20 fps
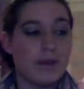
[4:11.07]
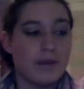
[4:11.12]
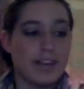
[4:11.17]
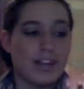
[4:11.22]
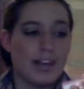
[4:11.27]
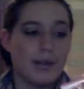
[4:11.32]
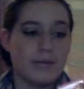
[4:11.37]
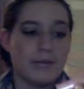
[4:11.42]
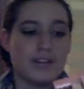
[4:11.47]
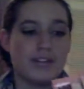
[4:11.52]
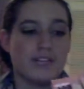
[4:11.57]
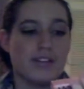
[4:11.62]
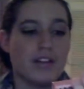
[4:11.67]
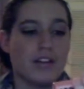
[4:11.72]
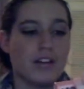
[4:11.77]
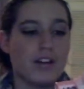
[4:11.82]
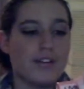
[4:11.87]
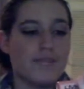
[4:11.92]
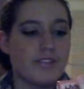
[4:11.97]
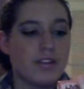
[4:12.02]
my camera is
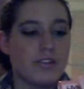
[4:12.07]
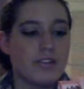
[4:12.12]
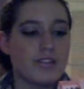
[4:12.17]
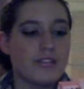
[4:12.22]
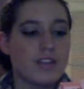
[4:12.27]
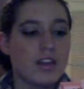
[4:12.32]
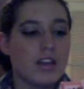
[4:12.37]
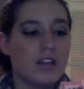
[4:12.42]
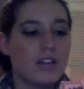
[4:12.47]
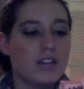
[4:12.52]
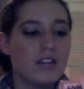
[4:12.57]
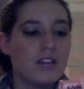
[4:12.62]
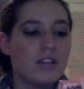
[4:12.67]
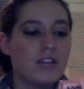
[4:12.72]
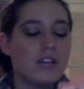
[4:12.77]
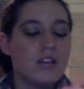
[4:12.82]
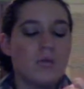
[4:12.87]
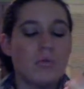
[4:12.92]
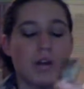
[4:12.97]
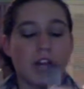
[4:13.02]
like not focusing.
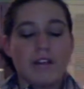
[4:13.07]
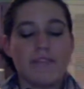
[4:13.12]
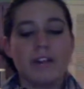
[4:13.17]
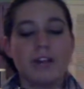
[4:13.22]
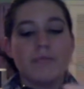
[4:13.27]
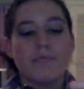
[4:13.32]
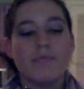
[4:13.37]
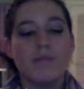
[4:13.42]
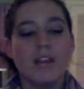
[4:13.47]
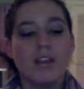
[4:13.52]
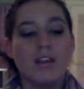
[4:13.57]
Whatever.